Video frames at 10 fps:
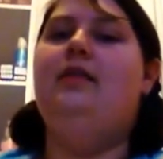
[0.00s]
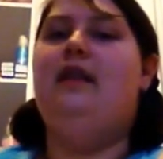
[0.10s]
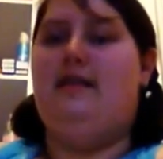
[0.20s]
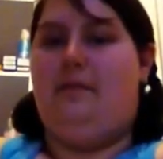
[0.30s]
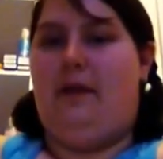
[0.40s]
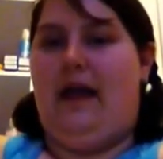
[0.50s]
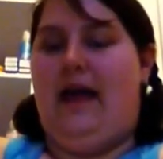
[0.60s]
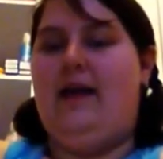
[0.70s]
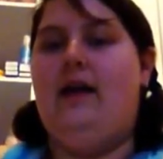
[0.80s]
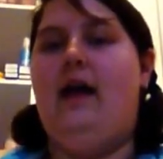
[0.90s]
it's a
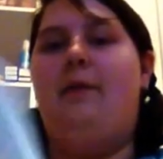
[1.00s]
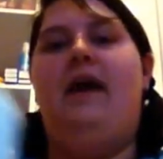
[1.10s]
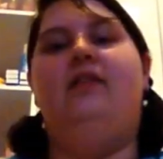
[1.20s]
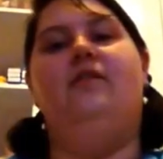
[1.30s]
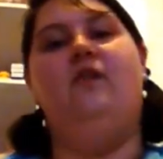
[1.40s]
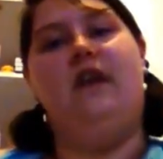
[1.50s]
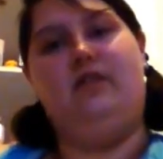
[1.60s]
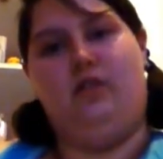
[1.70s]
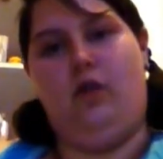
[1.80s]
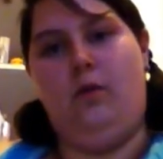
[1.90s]
play about a
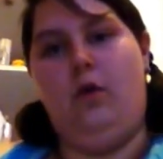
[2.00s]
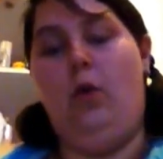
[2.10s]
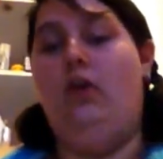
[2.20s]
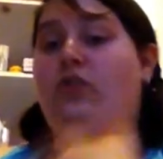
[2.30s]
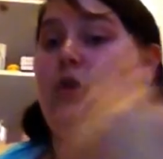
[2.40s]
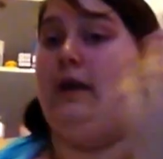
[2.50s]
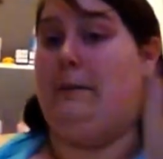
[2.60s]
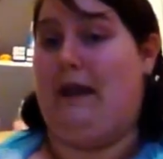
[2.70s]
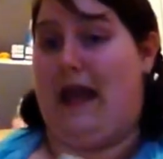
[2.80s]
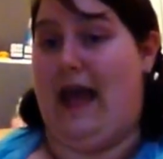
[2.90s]
theatre group who are doing a
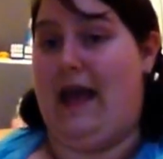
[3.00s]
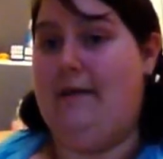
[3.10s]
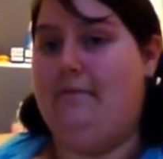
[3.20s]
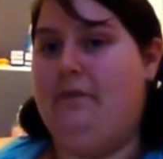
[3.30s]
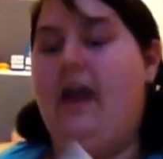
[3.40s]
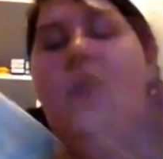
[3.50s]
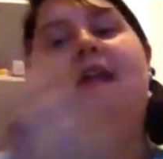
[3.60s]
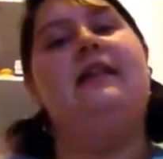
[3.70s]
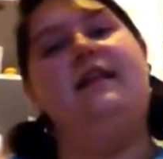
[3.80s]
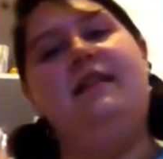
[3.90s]
play,
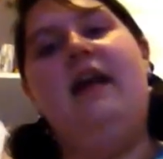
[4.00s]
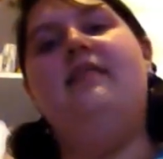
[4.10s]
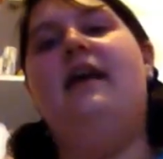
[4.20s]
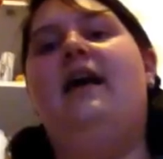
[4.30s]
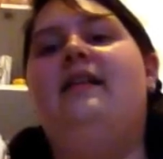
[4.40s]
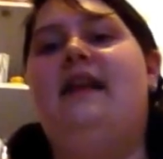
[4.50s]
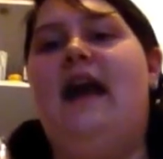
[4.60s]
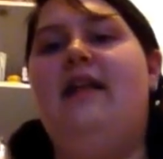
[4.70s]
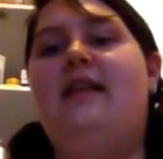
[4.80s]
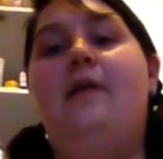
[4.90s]
and then it turns out at the
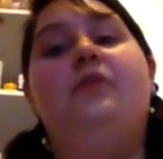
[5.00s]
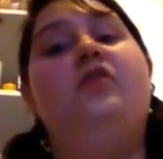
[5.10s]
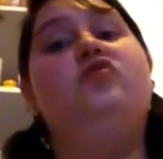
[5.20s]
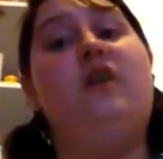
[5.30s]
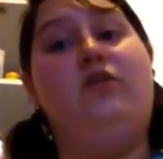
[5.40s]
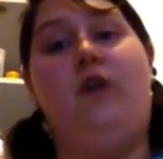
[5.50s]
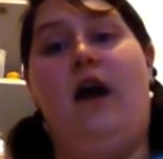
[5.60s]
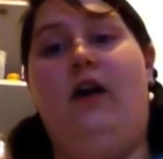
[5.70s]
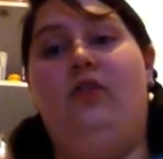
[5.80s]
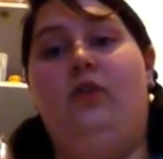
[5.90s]
end it was a dress
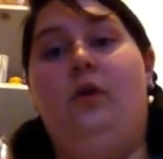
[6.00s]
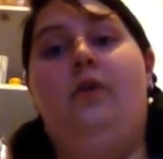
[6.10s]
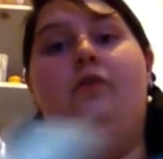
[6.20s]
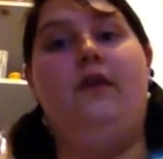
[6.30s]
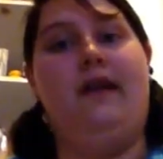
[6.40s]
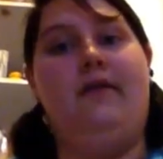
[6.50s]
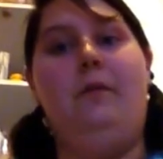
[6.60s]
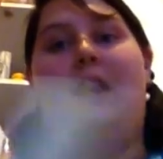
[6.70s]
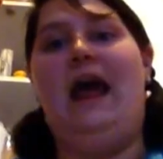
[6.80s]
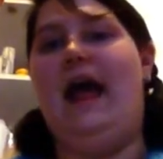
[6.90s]
rehearsal for another
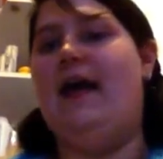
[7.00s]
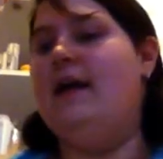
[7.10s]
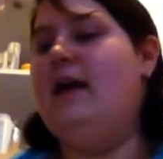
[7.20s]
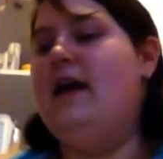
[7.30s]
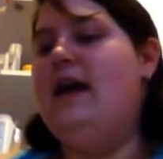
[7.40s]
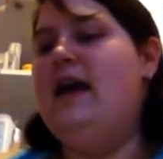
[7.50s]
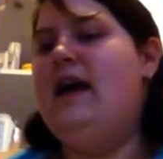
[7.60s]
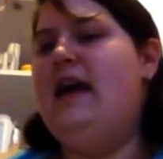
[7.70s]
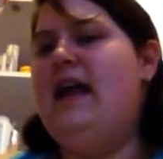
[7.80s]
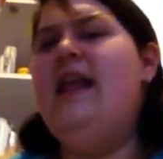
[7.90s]
play.
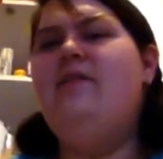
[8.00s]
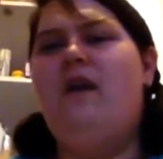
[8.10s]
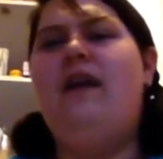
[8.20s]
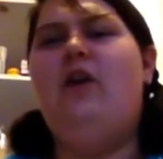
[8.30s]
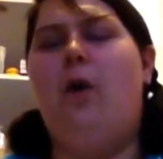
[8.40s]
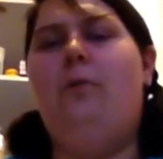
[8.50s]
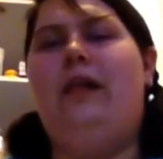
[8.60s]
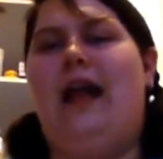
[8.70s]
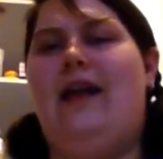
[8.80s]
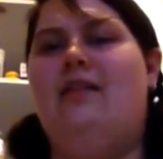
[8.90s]
It is very
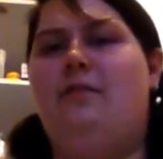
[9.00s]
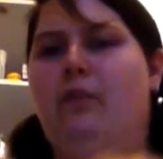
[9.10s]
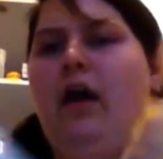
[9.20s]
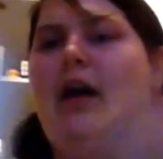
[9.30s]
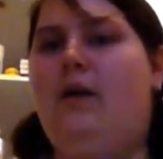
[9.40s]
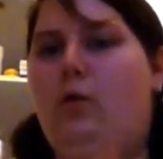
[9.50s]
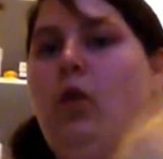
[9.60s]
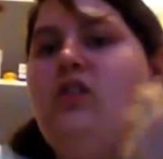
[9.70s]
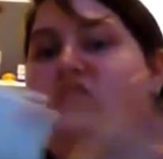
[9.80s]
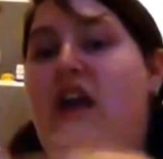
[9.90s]
complicated, but
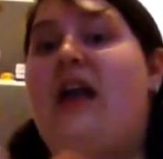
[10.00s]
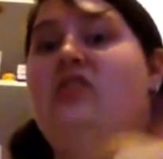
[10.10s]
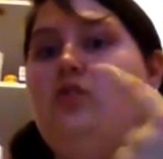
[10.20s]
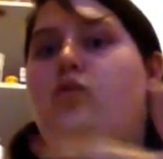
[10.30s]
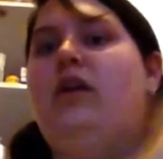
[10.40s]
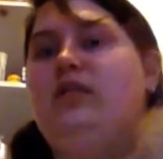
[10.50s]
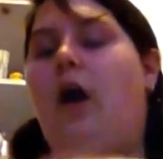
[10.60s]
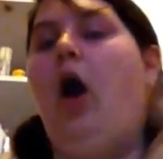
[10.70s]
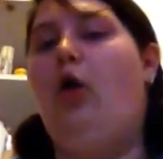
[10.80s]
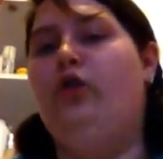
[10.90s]
once you actually read the
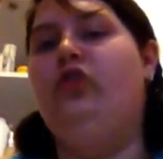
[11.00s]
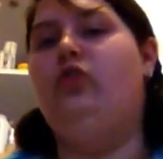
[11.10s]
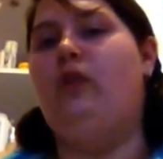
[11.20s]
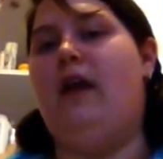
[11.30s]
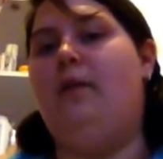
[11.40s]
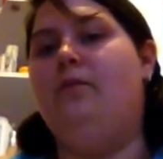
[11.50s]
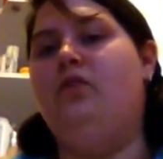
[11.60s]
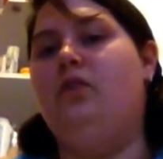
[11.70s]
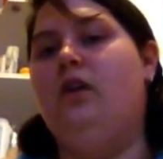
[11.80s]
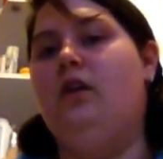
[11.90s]
whole
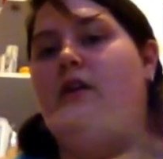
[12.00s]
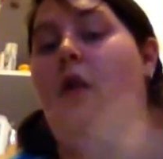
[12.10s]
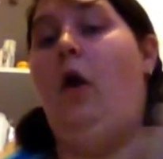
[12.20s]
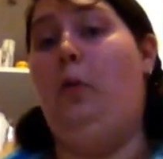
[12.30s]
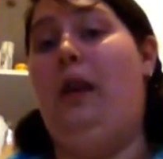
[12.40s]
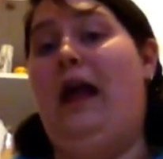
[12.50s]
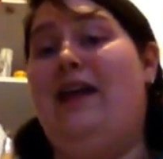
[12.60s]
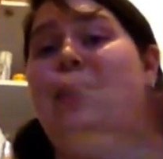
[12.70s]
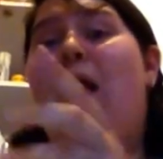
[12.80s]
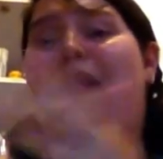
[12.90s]
script, the whole play,
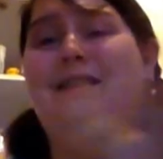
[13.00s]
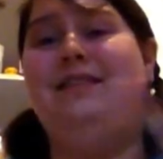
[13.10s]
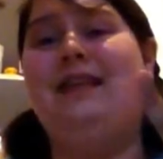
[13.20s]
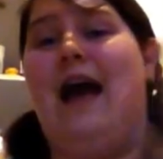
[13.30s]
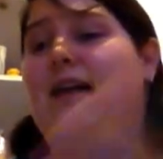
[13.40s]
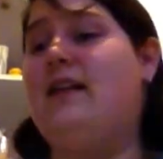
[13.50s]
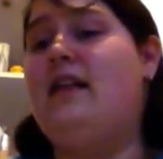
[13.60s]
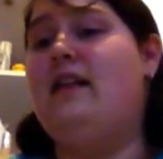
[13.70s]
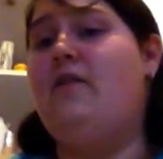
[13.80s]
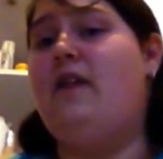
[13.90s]
you understand, and
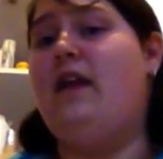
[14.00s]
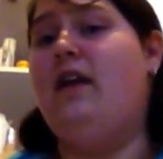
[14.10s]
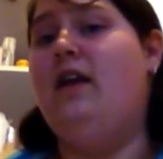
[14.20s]
then you think,